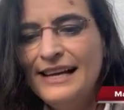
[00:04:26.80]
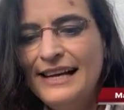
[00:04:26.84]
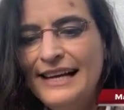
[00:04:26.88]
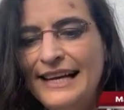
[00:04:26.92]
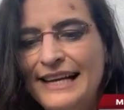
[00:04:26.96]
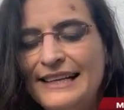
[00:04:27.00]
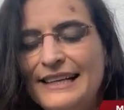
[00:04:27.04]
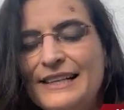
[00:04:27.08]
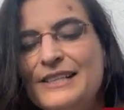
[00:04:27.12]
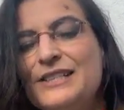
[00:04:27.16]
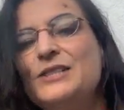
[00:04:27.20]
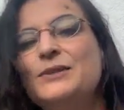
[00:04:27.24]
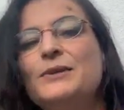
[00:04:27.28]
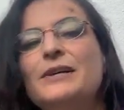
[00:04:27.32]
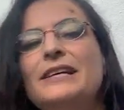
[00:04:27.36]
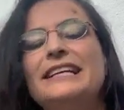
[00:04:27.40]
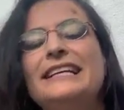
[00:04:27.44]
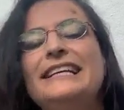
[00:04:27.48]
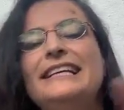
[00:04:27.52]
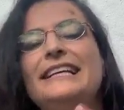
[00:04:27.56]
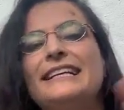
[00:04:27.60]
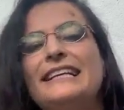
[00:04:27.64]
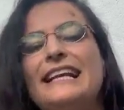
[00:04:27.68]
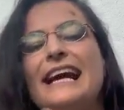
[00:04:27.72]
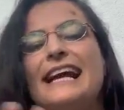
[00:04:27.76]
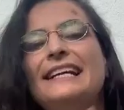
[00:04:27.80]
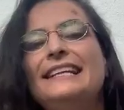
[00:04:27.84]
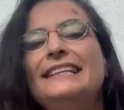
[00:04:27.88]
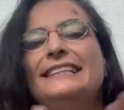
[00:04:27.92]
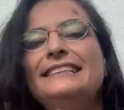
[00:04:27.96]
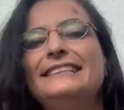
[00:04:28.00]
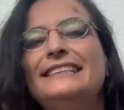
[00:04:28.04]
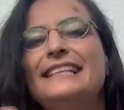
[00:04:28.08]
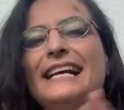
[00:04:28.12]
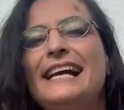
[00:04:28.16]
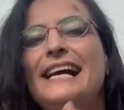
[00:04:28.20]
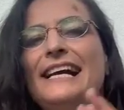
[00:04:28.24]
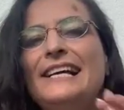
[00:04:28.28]
And so ry die
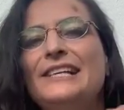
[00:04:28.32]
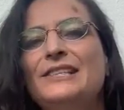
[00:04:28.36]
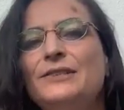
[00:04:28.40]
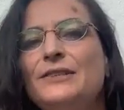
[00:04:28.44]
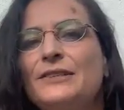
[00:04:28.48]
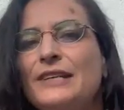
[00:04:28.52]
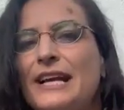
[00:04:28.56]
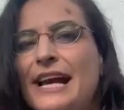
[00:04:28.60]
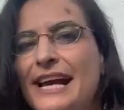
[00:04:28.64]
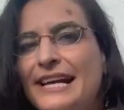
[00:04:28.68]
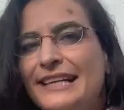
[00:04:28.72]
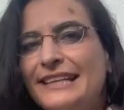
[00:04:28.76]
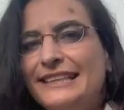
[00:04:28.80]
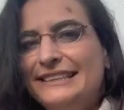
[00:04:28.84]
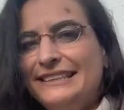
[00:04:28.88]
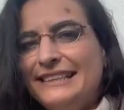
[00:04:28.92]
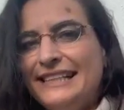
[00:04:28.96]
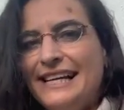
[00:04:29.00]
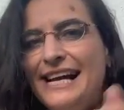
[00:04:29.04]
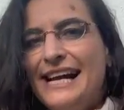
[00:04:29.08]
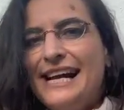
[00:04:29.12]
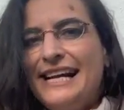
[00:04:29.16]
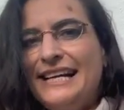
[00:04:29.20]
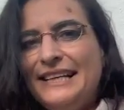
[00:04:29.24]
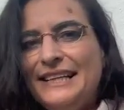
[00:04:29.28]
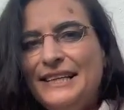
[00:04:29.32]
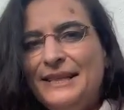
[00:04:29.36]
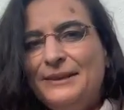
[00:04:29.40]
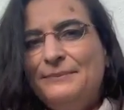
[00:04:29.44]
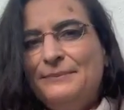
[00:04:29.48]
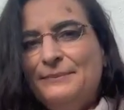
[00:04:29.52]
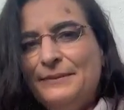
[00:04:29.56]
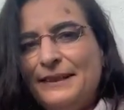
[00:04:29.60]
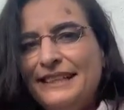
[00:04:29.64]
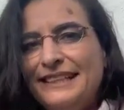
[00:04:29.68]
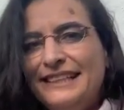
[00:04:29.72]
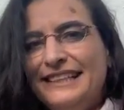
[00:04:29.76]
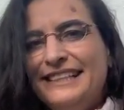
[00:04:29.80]
trein,
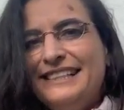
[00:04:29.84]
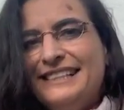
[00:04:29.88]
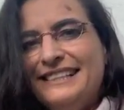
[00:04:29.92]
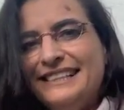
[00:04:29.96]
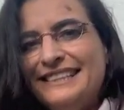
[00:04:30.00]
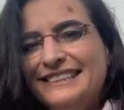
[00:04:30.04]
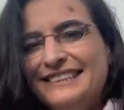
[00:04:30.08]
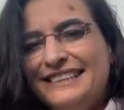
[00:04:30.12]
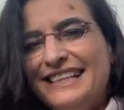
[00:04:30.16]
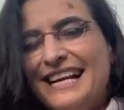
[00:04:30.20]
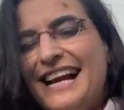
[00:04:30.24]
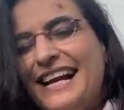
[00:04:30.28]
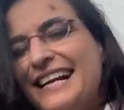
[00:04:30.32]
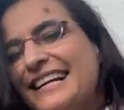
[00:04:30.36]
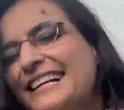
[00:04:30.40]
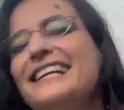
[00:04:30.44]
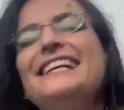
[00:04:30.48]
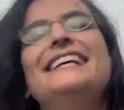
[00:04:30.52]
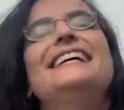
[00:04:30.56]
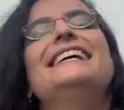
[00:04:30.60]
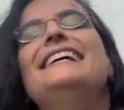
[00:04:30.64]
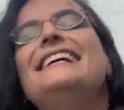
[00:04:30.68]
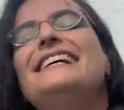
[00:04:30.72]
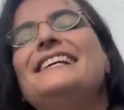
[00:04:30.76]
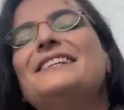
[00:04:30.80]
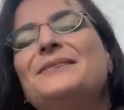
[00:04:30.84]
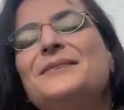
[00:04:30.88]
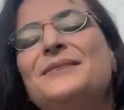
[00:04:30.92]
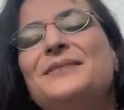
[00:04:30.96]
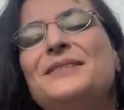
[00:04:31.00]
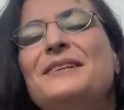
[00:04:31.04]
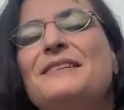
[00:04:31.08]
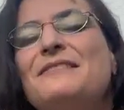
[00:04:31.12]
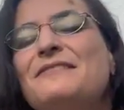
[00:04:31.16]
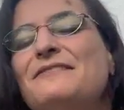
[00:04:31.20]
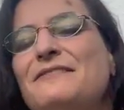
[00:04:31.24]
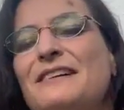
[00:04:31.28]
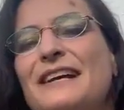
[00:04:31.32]
Kimberley se trein is
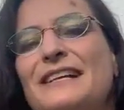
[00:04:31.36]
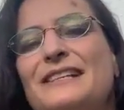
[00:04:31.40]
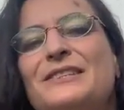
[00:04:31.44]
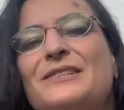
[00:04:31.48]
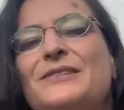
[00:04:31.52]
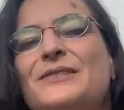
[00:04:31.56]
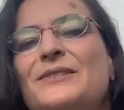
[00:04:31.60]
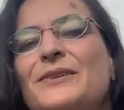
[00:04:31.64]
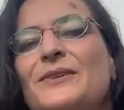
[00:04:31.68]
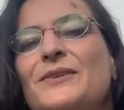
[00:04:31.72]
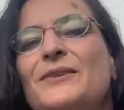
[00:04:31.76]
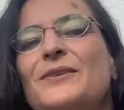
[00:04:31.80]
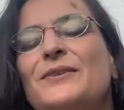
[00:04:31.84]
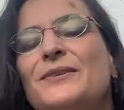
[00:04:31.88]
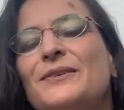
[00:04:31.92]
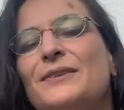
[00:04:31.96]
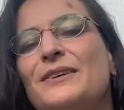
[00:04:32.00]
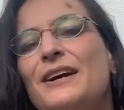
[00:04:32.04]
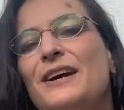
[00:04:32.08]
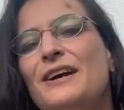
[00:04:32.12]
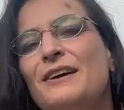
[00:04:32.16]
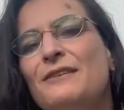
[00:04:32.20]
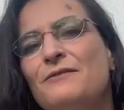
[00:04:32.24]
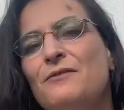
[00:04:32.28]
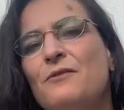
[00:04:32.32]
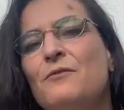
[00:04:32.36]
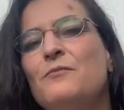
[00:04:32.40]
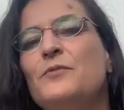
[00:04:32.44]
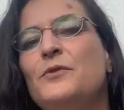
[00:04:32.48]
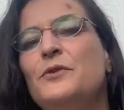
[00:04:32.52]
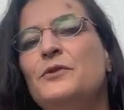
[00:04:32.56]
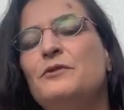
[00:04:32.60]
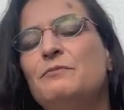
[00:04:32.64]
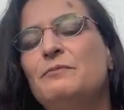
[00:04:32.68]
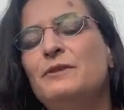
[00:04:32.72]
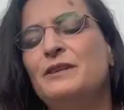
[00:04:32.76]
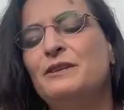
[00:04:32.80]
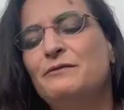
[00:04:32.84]
also a fun song for
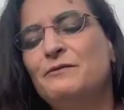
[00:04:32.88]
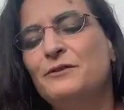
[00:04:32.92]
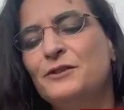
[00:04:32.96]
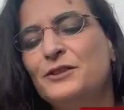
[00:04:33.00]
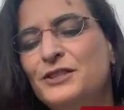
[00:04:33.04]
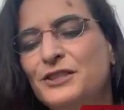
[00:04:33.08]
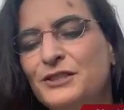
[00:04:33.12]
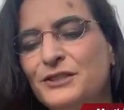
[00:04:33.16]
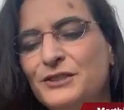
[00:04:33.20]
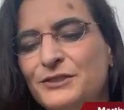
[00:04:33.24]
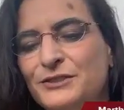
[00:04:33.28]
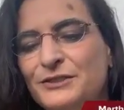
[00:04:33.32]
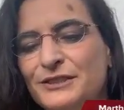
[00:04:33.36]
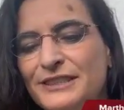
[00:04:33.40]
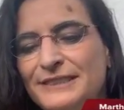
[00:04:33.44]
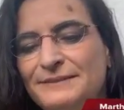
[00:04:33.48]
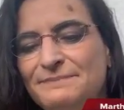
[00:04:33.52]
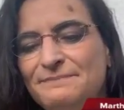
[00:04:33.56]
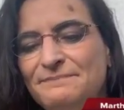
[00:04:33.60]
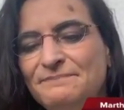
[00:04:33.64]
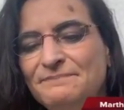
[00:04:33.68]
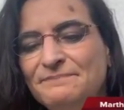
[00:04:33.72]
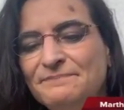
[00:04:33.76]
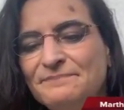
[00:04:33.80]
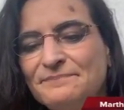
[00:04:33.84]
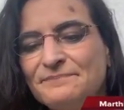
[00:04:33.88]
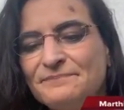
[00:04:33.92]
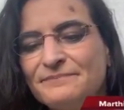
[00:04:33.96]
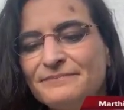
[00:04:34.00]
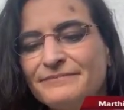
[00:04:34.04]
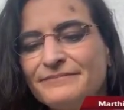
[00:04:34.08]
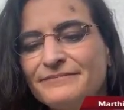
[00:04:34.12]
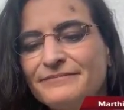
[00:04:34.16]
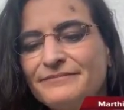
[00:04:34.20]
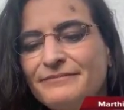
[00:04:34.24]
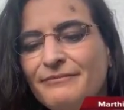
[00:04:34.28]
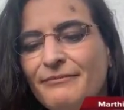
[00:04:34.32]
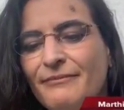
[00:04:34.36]
movement for children.
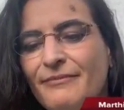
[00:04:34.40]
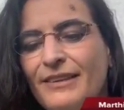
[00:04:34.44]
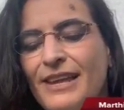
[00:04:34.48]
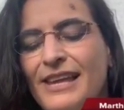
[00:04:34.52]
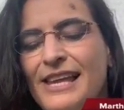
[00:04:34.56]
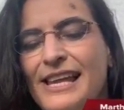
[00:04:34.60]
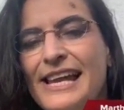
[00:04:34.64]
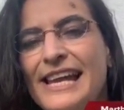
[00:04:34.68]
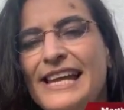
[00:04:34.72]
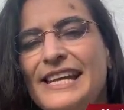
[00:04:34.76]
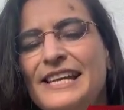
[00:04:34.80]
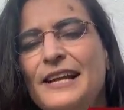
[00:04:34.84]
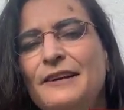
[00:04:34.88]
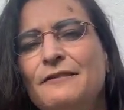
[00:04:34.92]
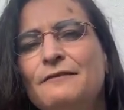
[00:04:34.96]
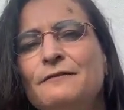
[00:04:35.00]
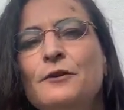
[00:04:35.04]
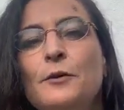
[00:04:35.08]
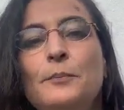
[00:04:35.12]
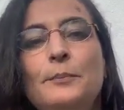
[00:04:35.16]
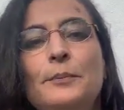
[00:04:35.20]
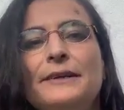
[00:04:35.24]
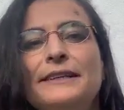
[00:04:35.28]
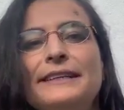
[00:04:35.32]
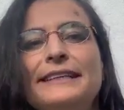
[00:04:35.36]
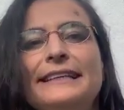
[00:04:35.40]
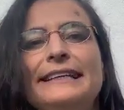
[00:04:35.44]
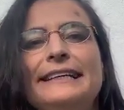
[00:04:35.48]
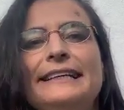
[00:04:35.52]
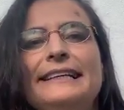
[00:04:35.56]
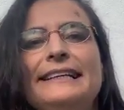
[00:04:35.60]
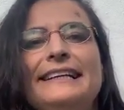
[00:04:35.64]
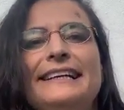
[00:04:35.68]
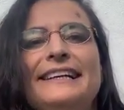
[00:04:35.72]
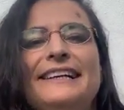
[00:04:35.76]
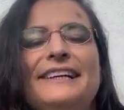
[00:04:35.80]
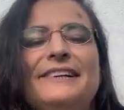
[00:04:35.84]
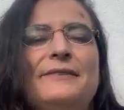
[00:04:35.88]
And then
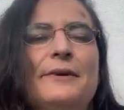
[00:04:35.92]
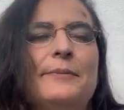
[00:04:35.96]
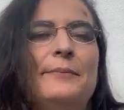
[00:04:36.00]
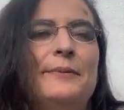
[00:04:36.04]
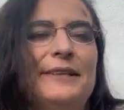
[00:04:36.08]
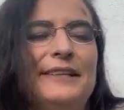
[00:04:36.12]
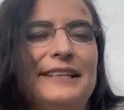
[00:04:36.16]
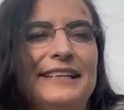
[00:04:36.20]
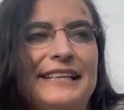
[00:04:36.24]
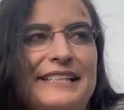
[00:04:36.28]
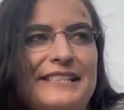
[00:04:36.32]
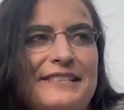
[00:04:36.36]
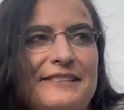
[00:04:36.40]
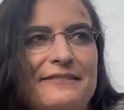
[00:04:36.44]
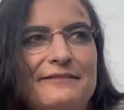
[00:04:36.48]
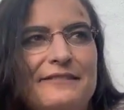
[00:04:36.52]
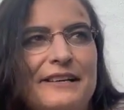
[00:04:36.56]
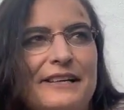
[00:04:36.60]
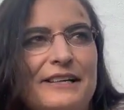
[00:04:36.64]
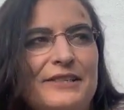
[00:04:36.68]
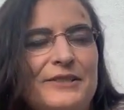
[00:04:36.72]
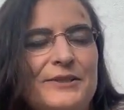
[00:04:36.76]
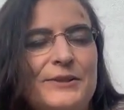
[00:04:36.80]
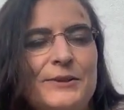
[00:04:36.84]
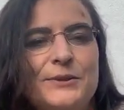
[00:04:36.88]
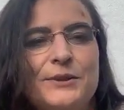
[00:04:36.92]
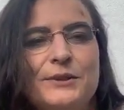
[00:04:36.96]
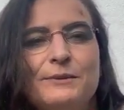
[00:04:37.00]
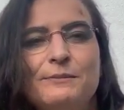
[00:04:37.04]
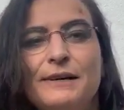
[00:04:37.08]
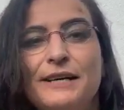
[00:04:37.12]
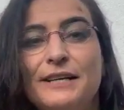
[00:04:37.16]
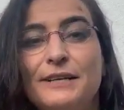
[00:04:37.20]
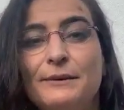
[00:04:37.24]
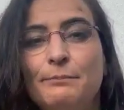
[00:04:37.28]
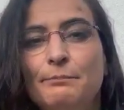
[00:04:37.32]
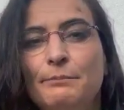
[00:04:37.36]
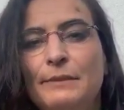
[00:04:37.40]
Woopertjie is a funny song
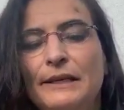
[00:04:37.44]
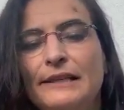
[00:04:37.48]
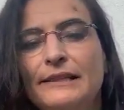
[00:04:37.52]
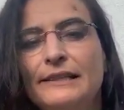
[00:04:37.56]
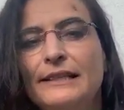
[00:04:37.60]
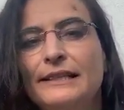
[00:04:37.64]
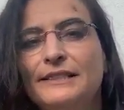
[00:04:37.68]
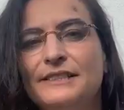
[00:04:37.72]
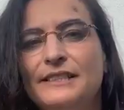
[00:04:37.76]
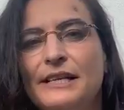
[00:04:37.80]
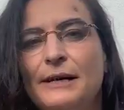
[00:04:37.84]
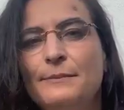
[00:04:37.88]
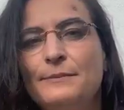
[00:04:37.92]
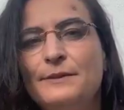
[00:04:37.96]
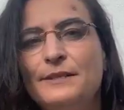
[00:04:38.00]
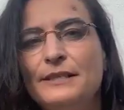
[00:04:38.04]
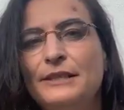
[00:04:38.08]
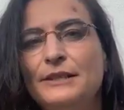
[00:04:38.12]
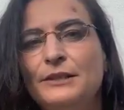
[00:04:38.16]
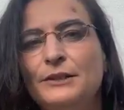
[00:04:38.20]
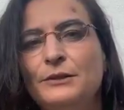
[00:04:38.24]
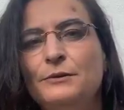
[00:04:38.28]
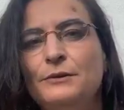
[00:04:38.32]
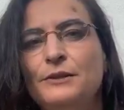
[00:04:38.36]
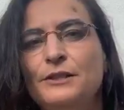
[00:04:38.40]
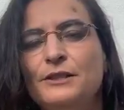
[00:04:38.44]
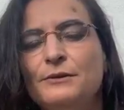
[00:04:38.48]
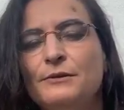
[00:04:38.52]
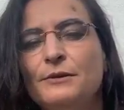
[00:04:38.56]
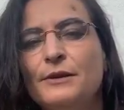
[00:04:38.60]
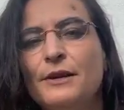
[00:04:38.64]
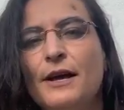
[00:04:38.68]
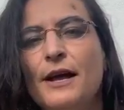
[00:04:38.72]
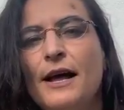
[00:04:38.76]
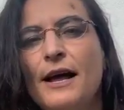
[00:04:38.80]
about a pig that jumps into his